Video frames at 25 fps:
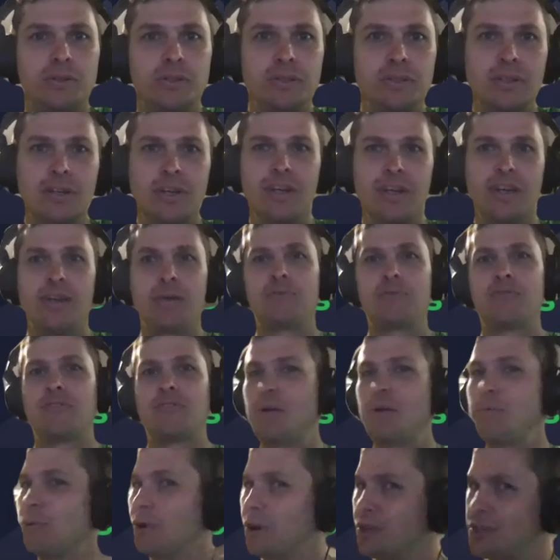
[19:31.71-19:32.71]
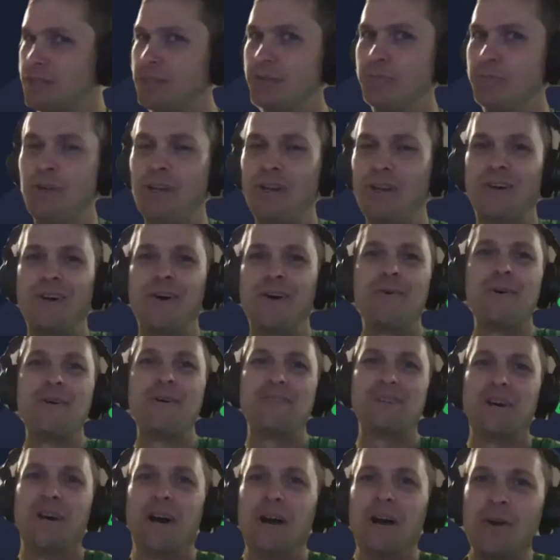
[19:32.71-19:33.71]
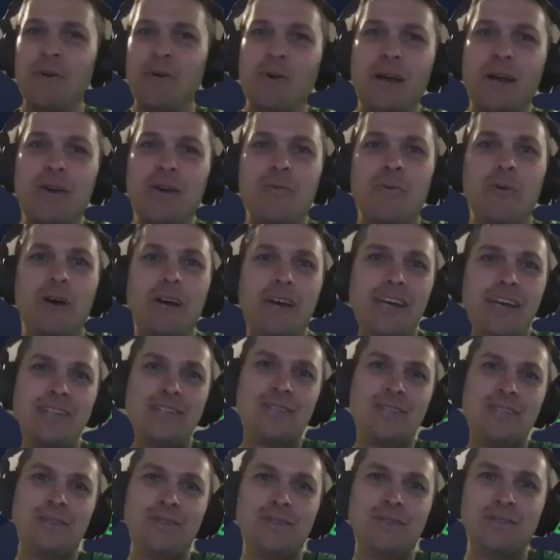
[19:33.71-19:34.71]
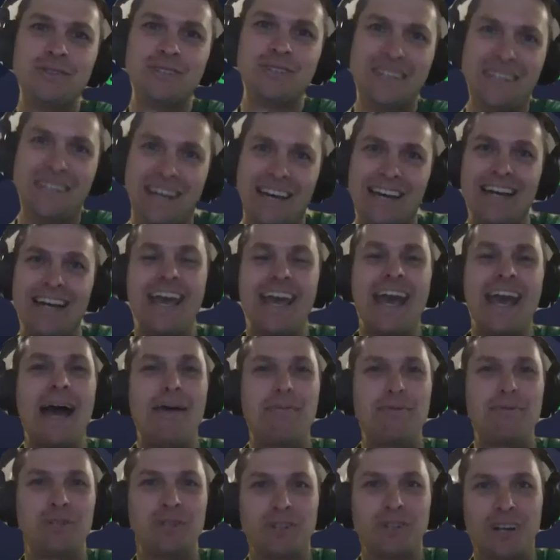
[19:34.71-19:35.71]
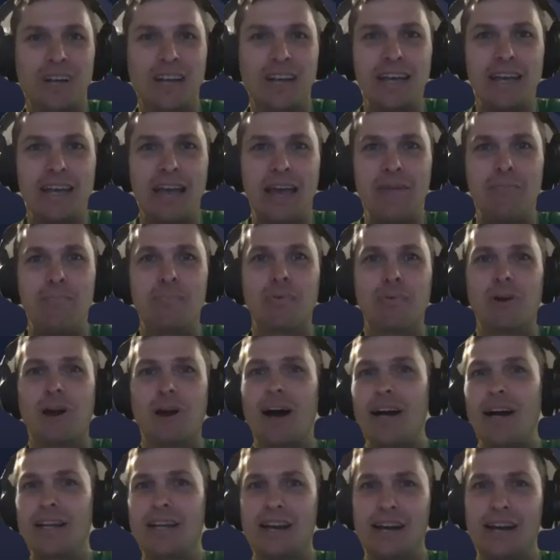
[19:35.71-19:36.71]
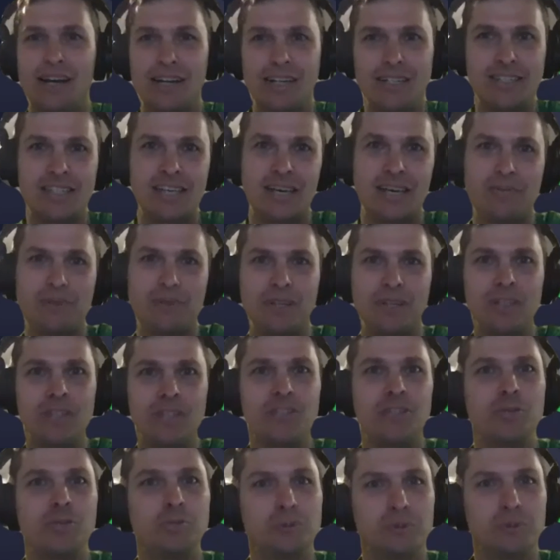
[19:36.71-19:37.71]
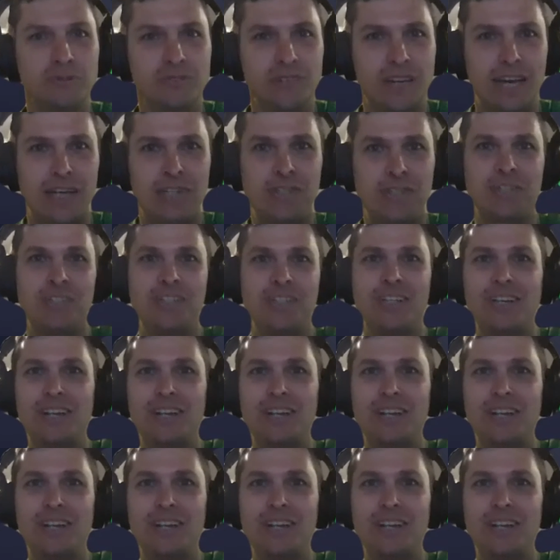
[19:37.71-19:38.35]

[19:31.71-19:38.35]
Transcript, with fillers: And frameworks to me are always a, a great way to uh, capture a, a, broad concept in a consumable fashion.